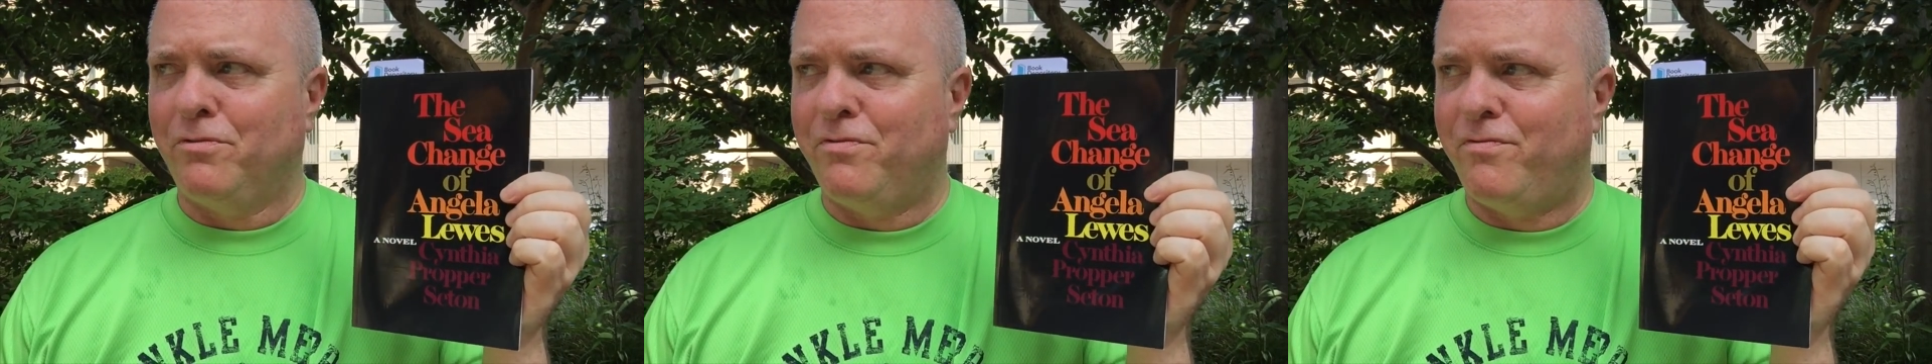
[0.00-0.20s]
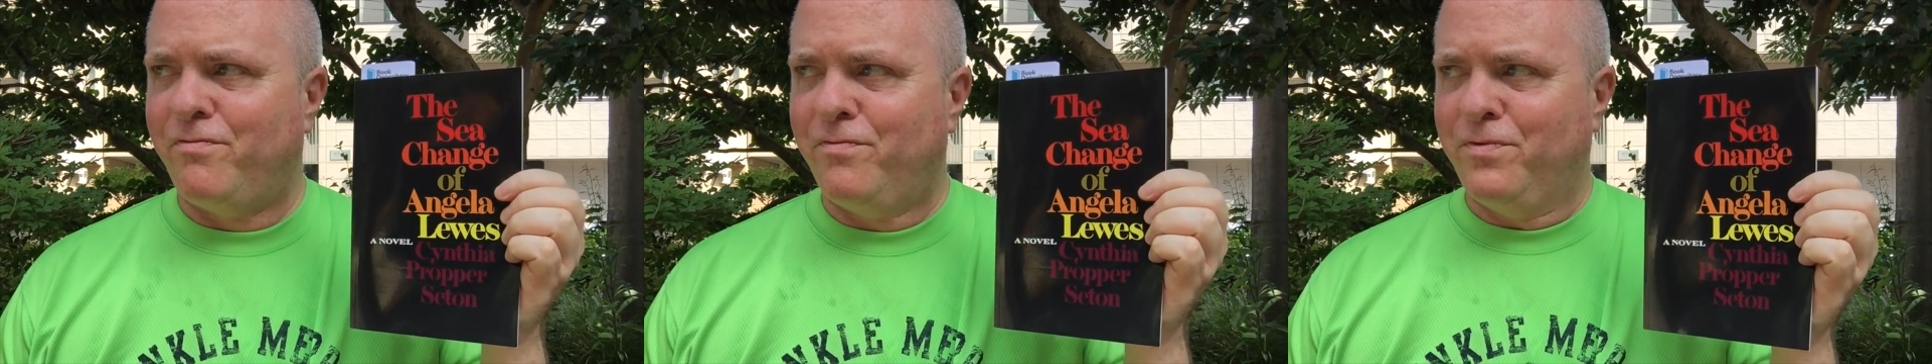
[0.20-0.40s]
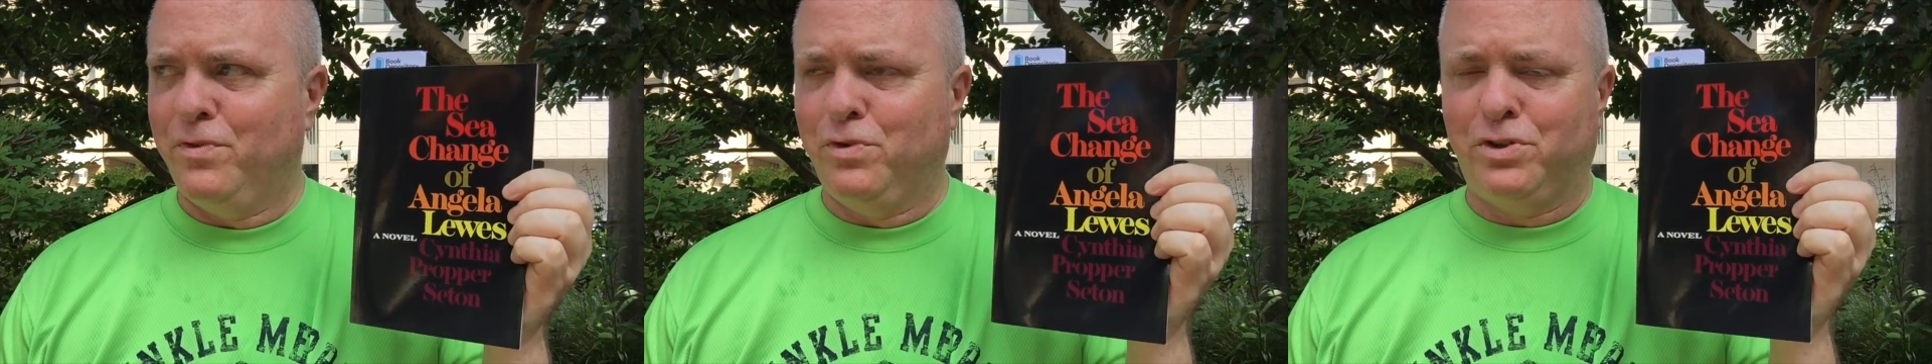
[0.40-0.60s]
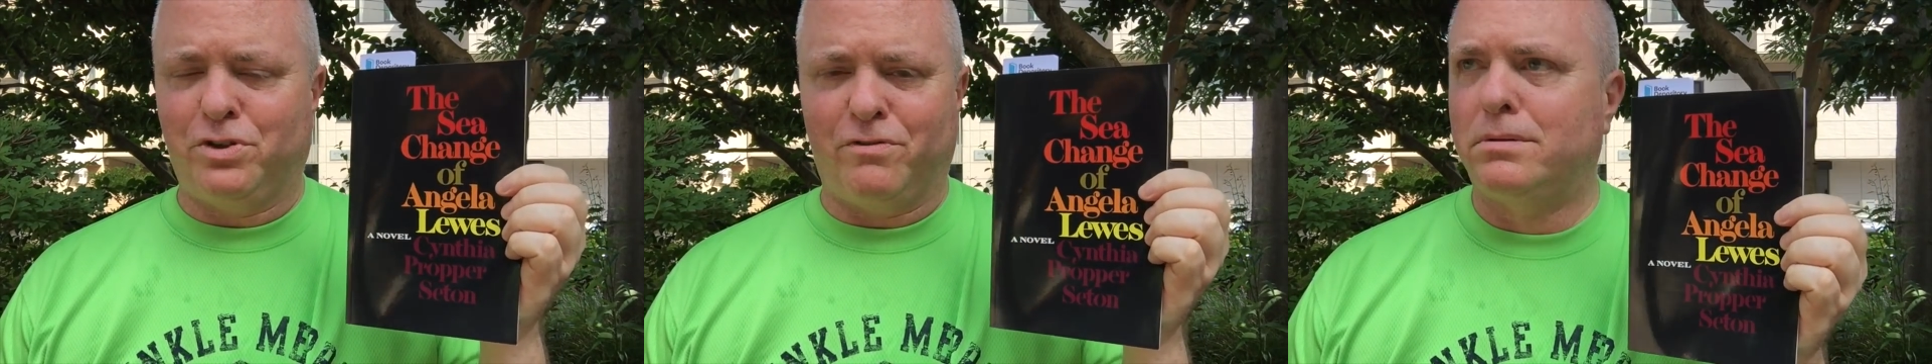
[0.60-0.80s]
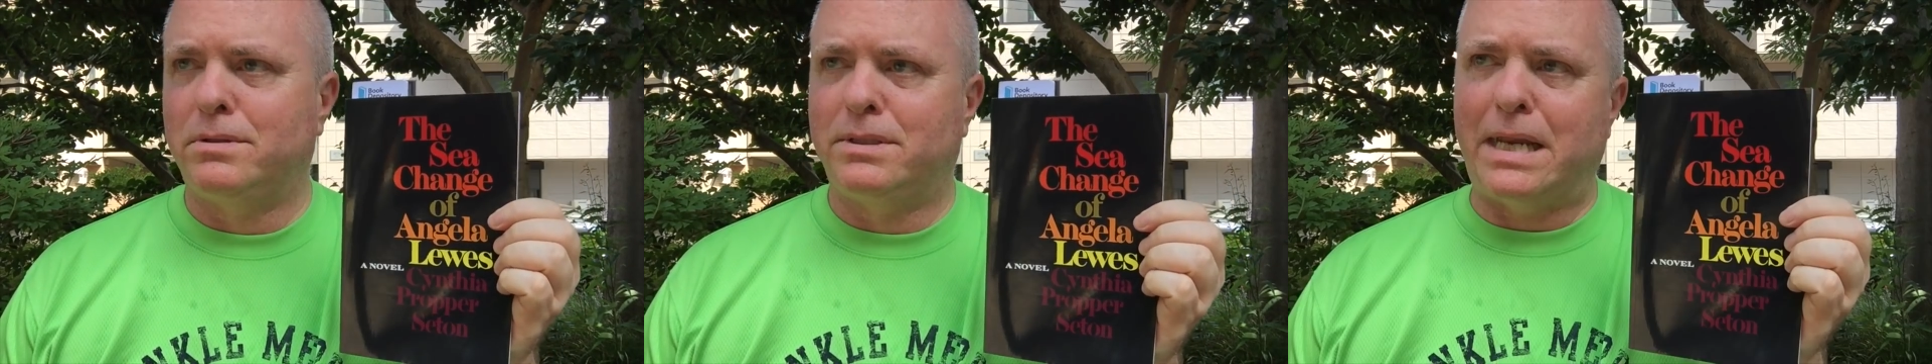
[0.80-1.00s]

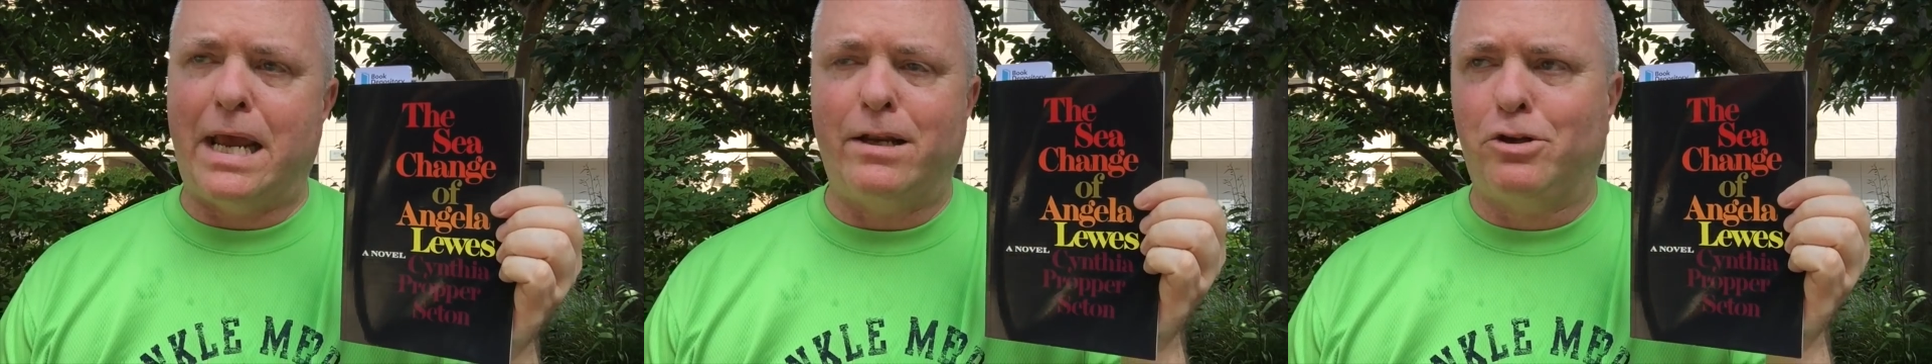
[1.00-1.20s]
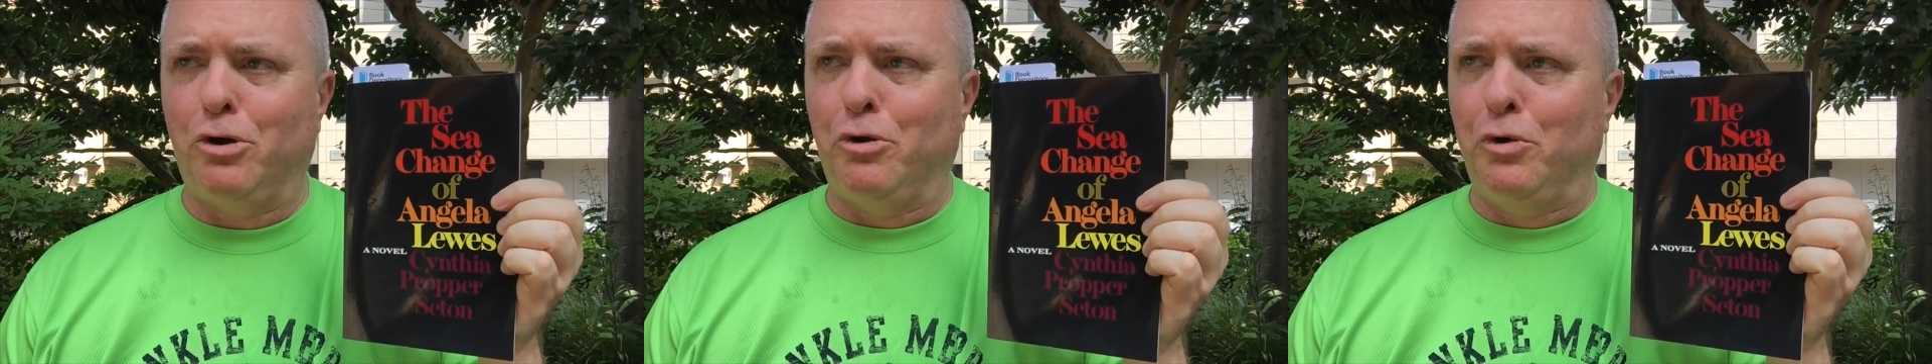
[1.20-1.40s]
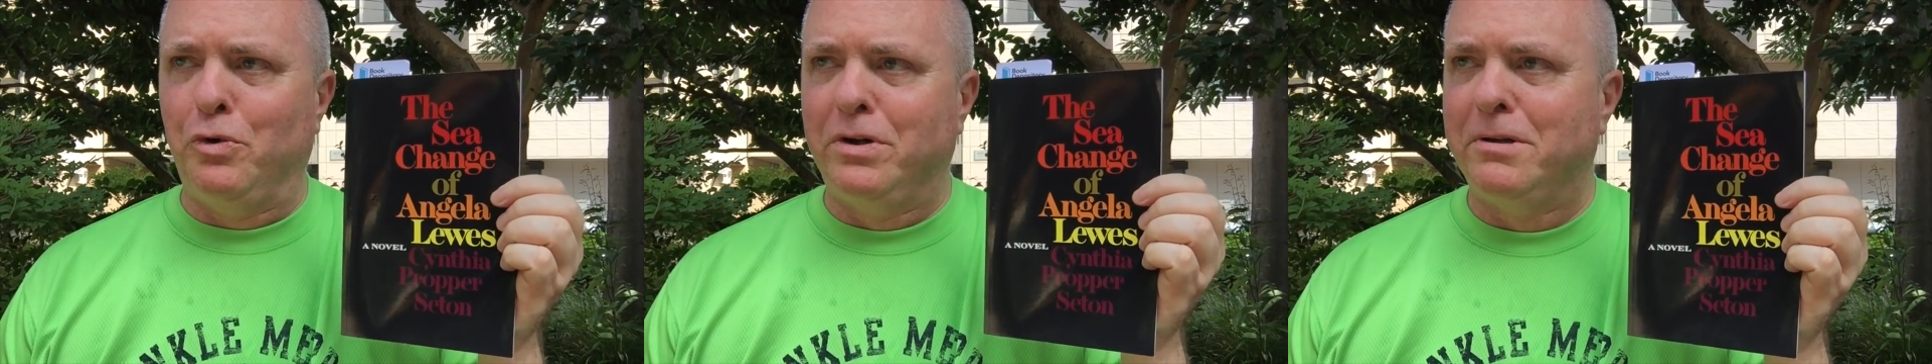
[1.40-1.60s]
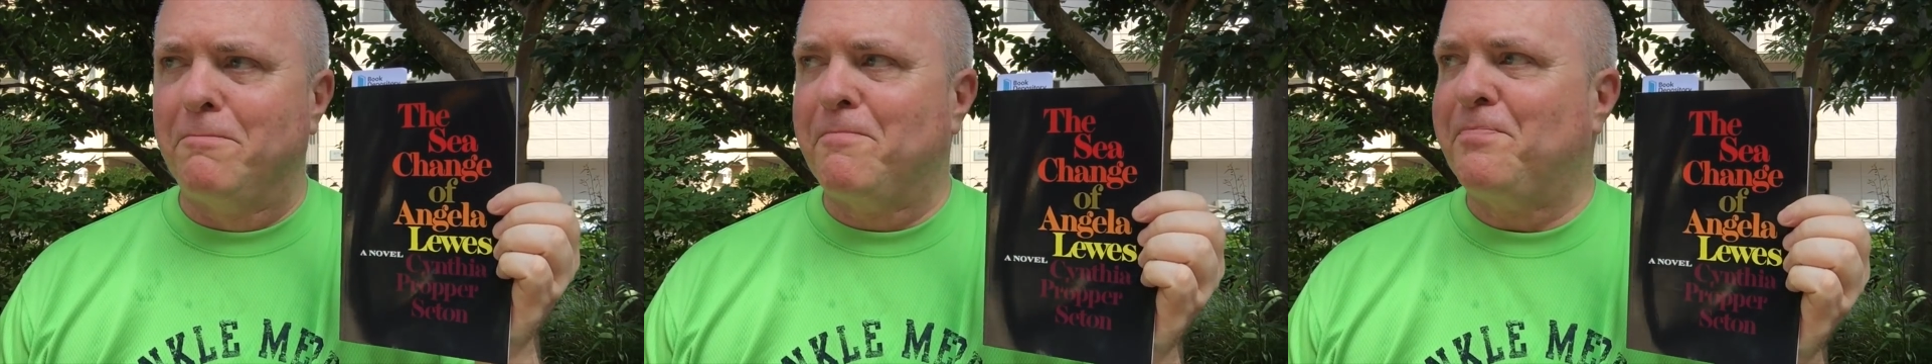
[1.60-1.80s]
future. Stay tuned.